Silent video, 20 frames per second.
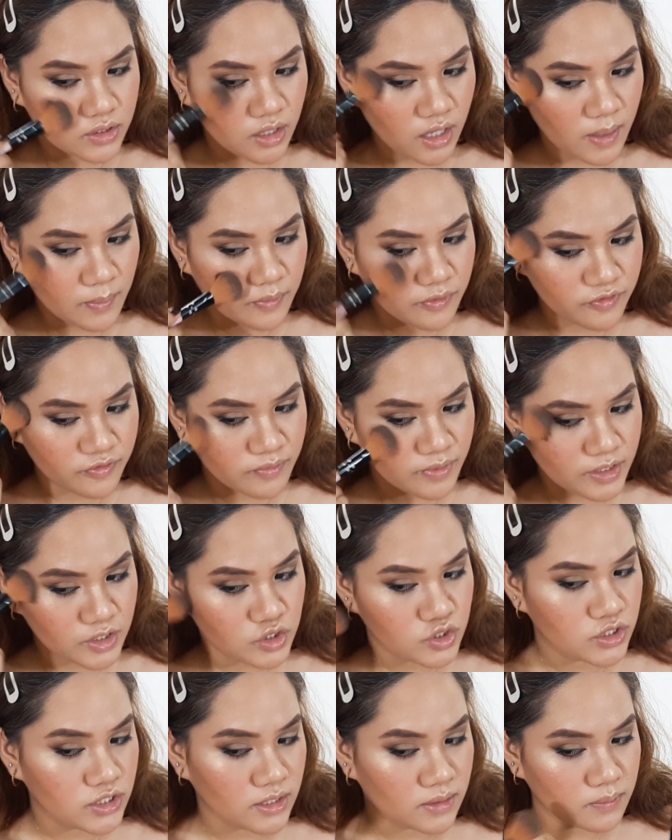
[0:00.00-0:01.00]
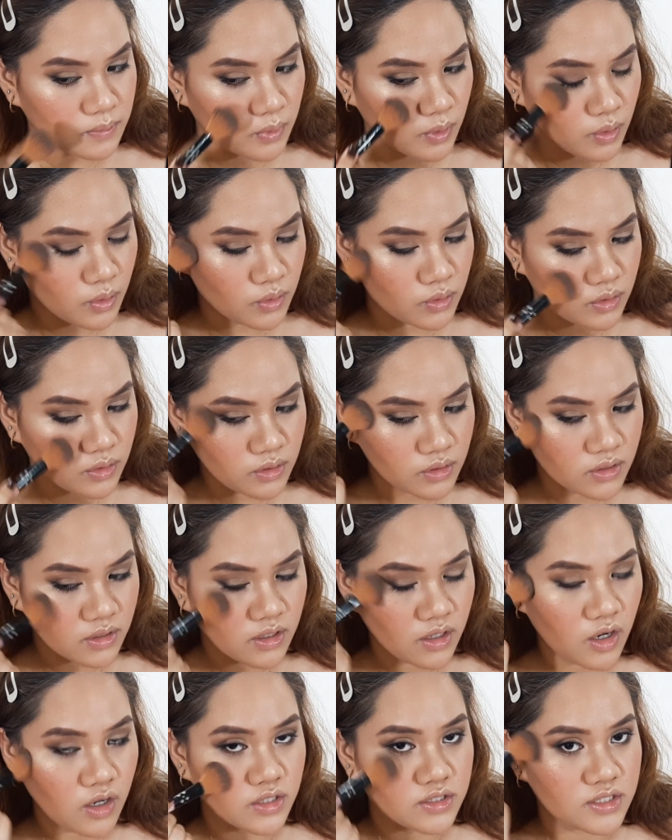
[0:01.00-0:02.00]
top of my cheekbone,
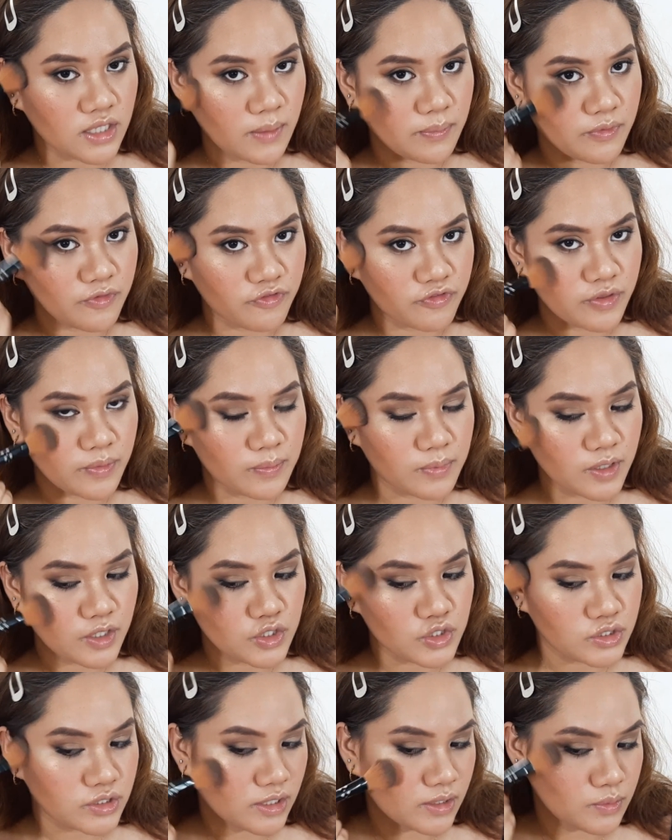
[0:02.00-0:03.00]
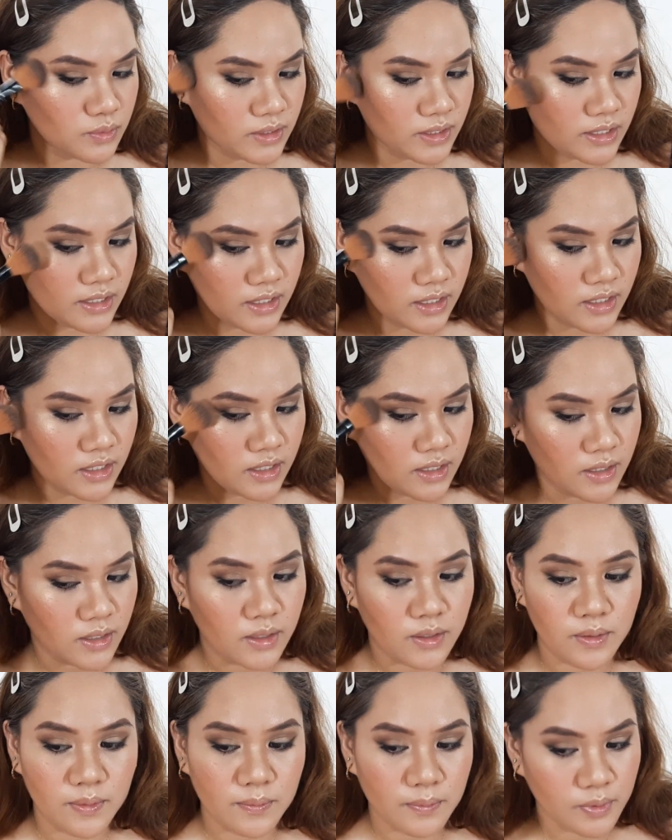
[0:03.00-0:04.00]
on top of the blush that we
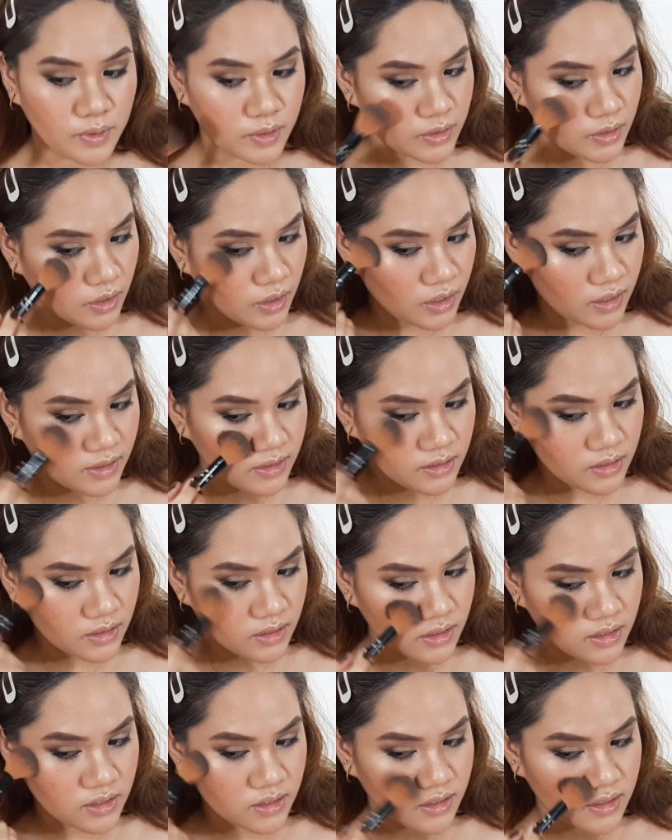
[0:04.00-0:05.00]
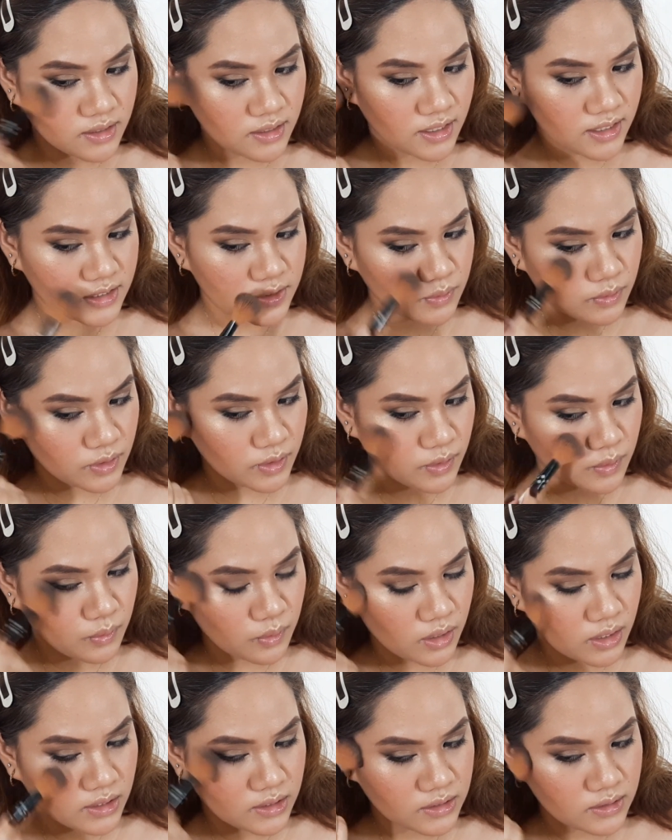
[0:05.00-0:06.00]
put on. That's where you
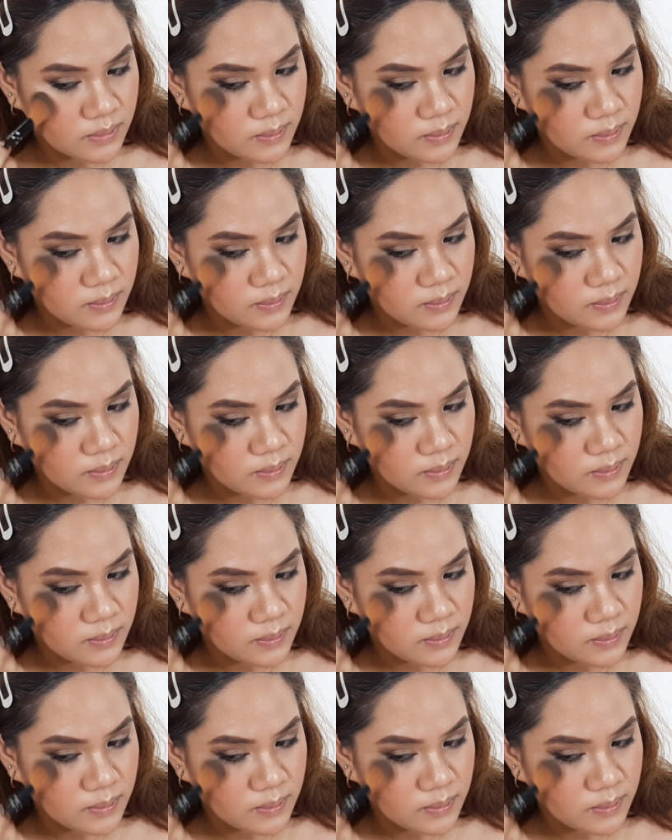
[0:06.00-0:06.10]
want to